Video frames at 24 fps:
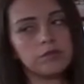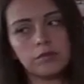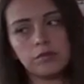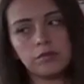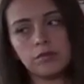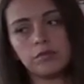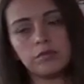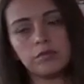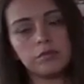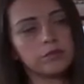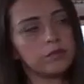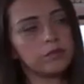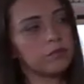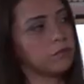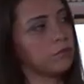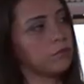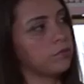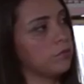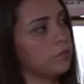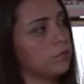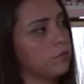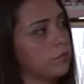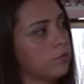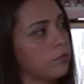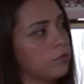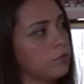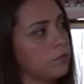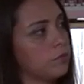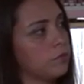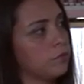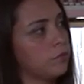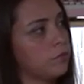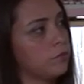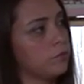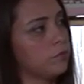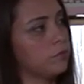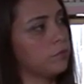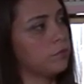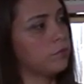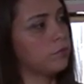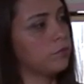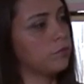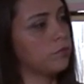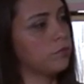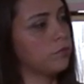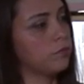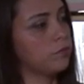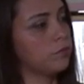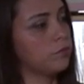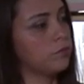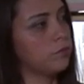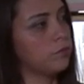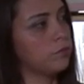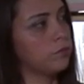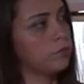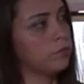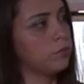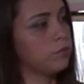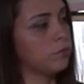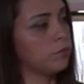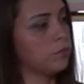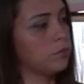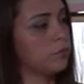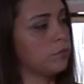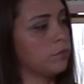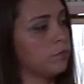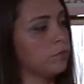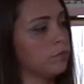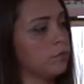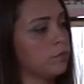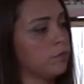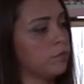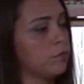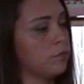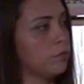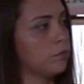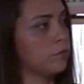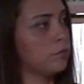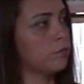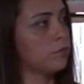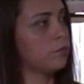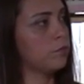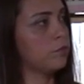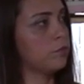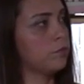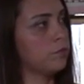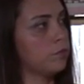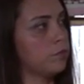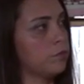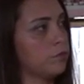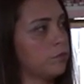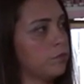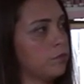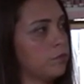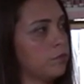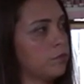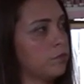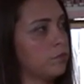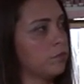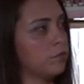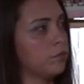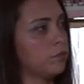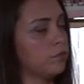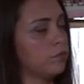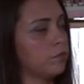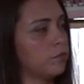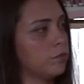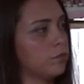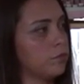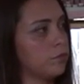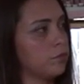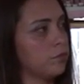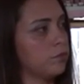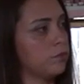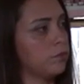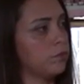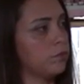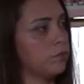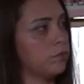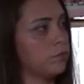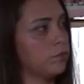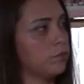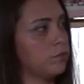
(silent)